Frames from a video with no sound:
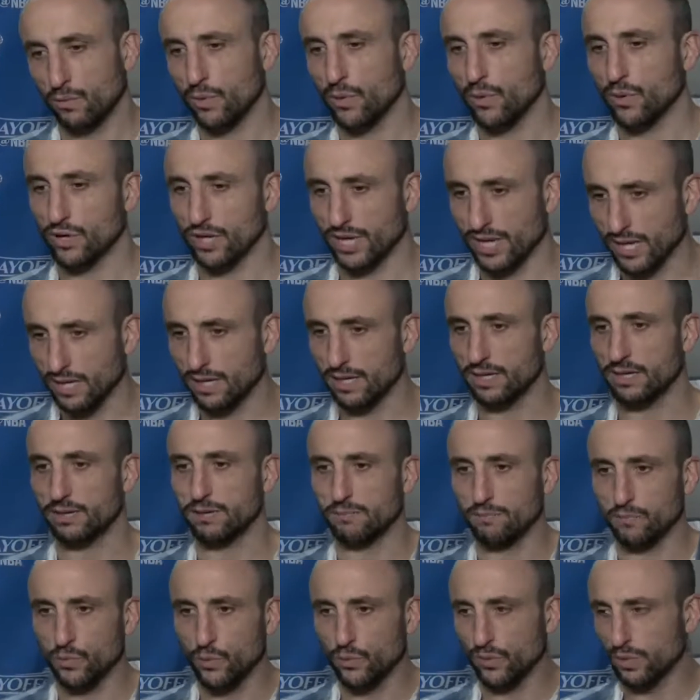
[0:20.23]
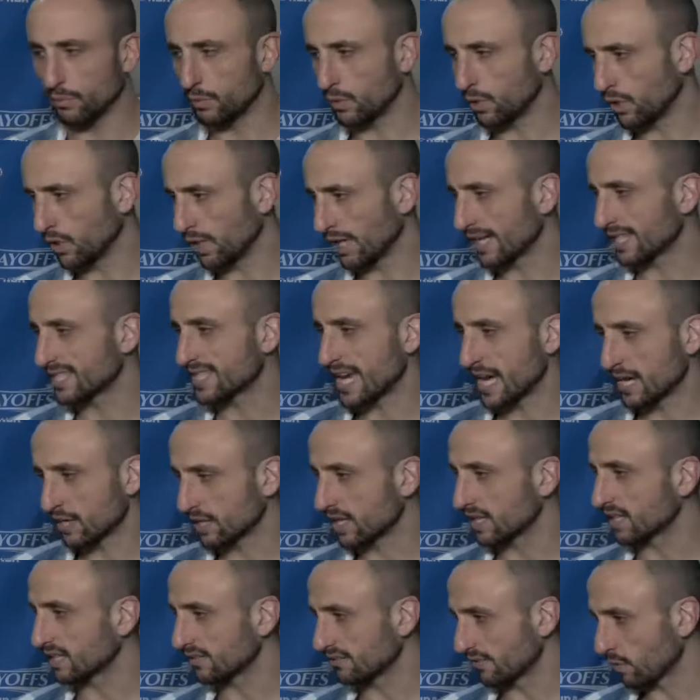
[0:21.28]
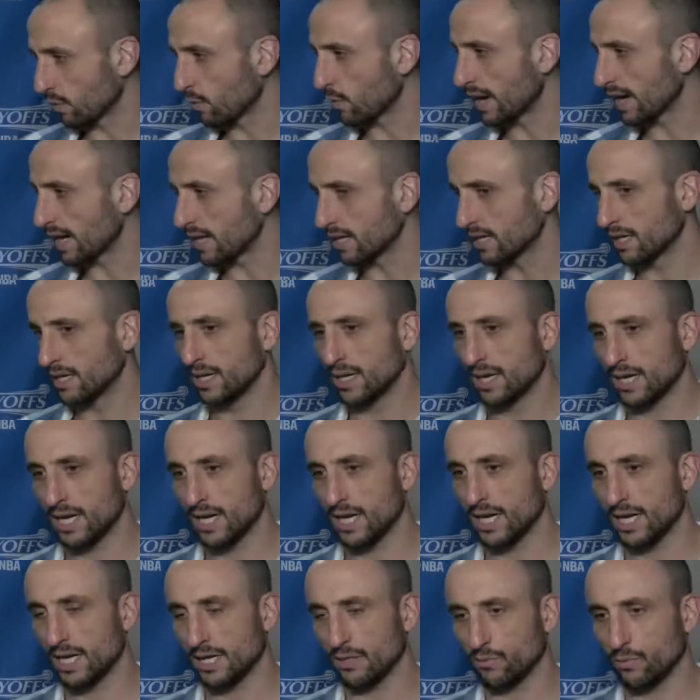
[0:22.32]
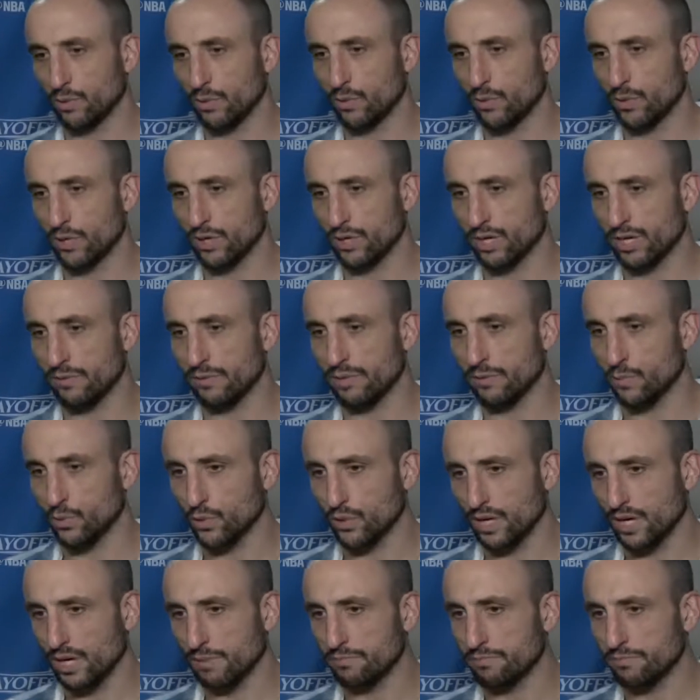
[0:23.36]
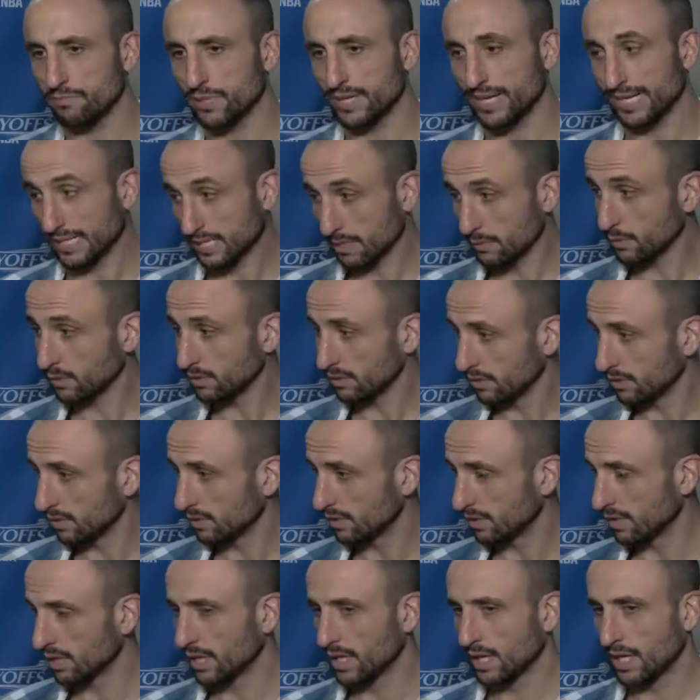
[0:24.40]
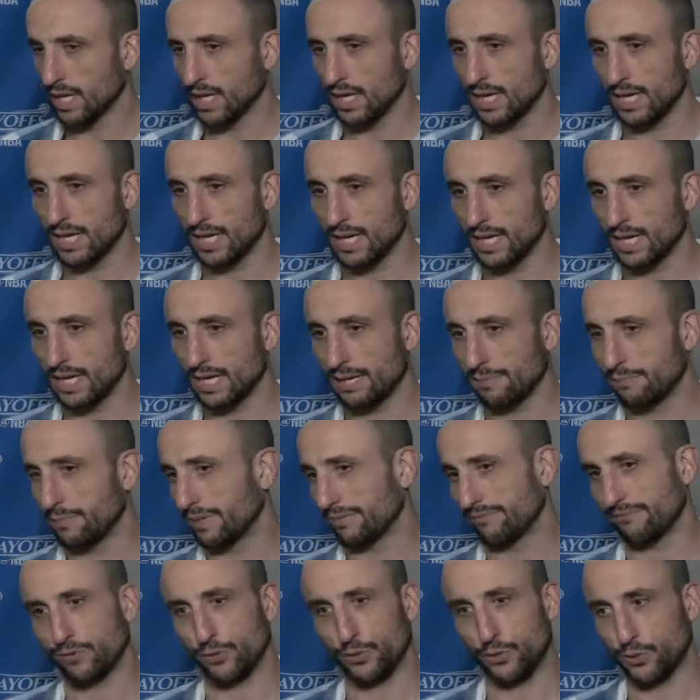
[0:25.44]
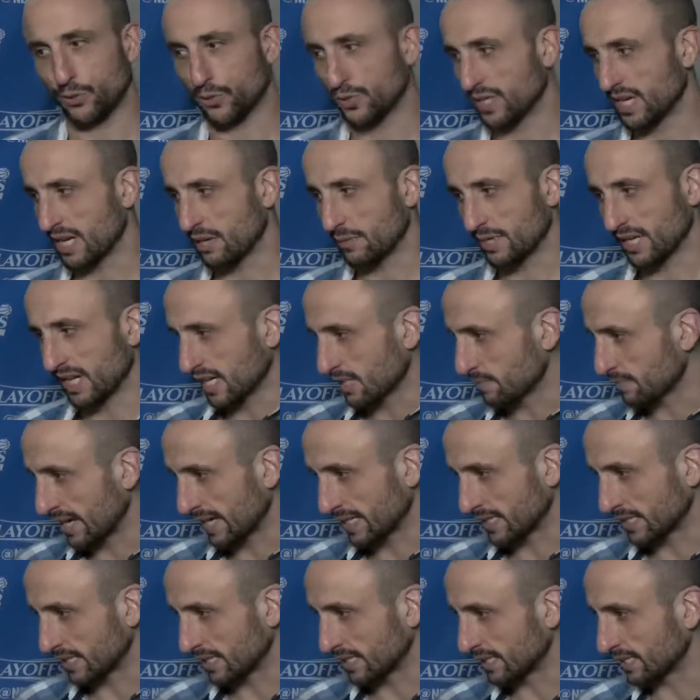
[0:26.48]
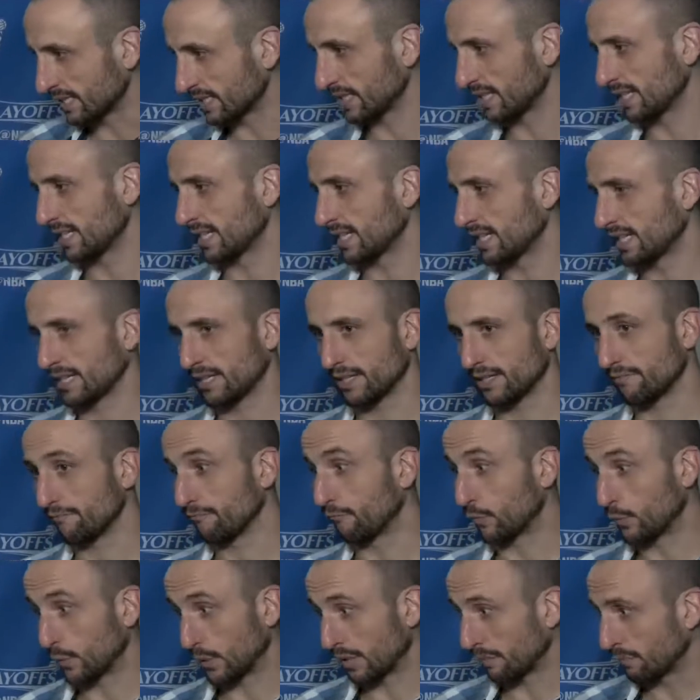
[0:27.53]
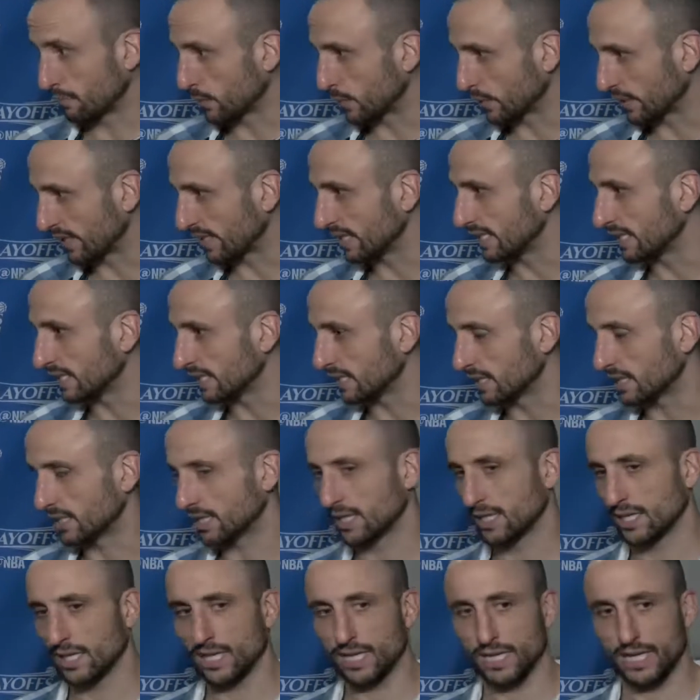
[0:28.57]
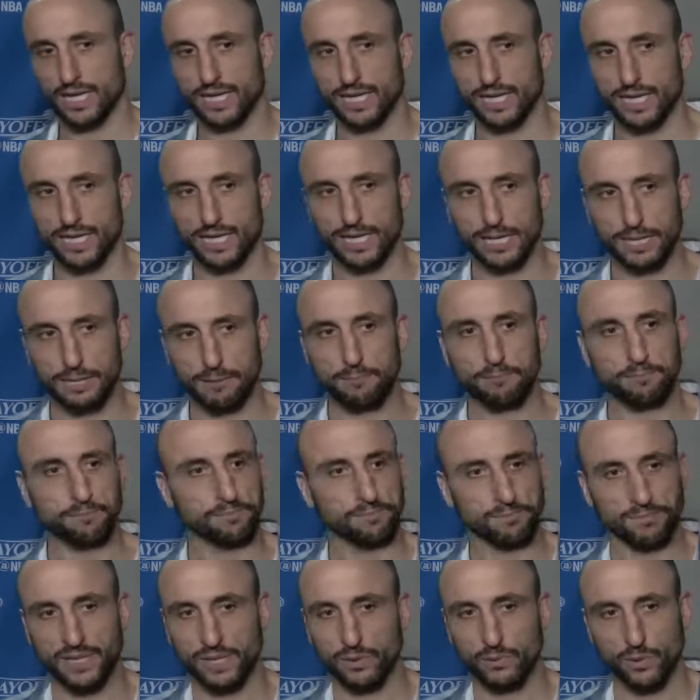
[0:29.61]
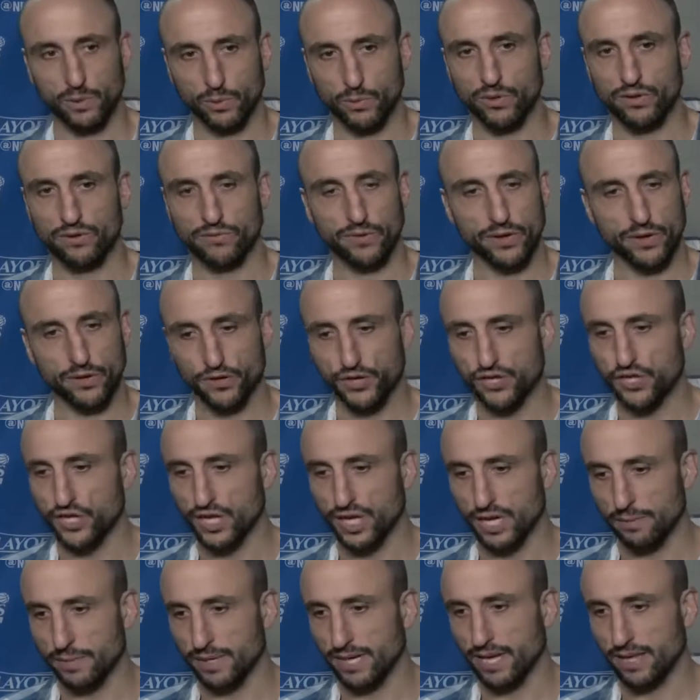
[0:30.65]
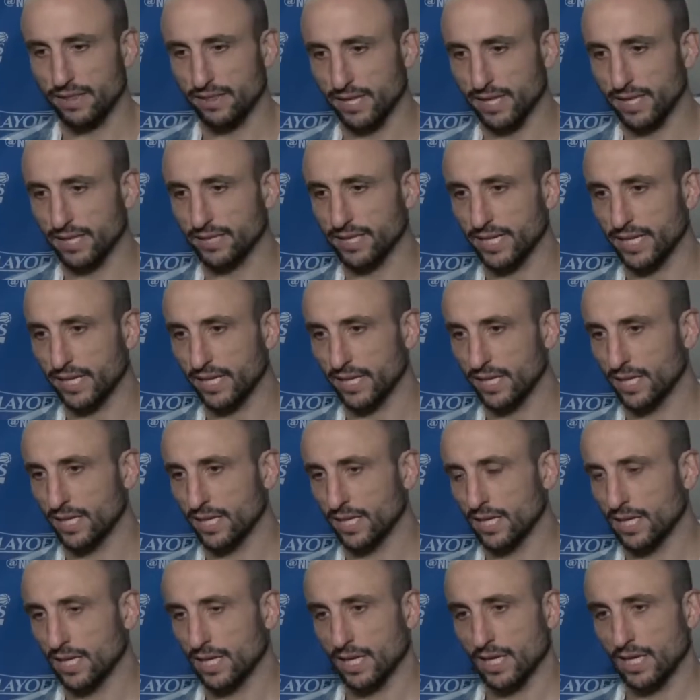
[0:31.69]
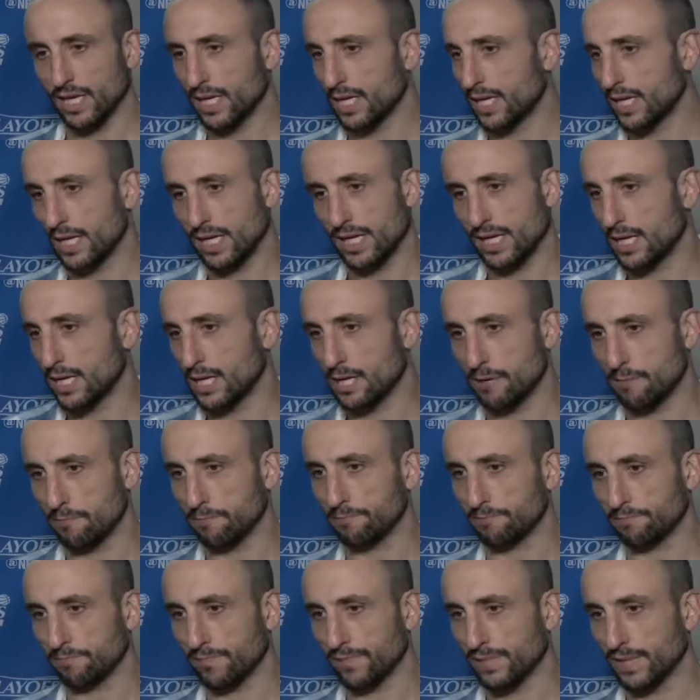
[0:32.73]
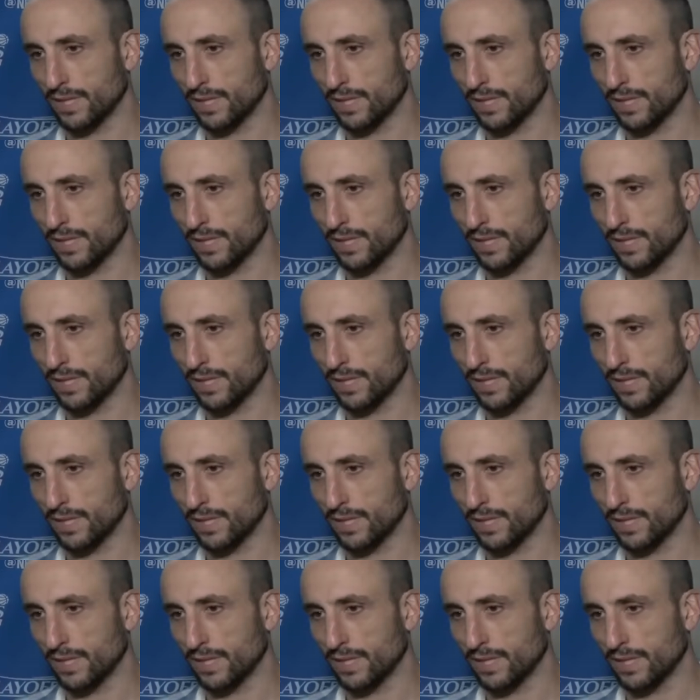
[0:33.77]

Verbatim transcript: we were going to move the ball and attack in a different way, and we were going to be more unpredictable. Uh, but for sure, nobody expected uh, a forty-point lead. Um, but we were very sharp, and I think they um,